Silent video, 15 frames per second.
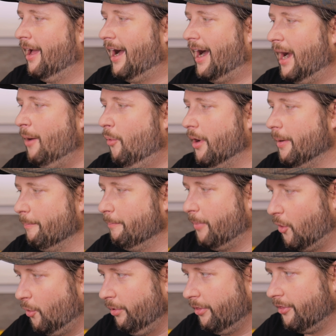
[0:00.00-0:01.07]
I want
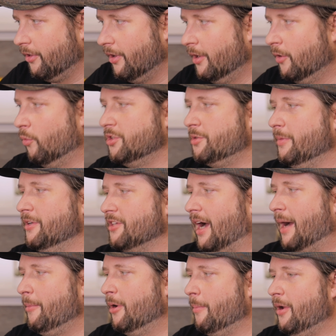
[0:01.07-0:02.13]
both, which means I'm
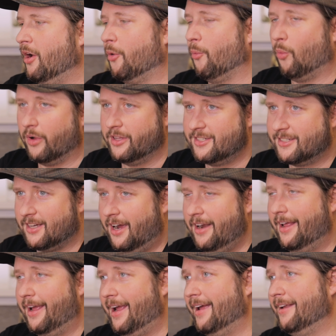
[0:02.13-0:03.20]
going to be on one side
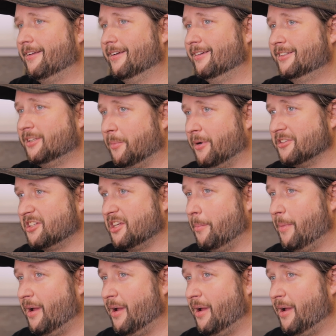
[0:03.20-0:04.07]
and someone else is going to be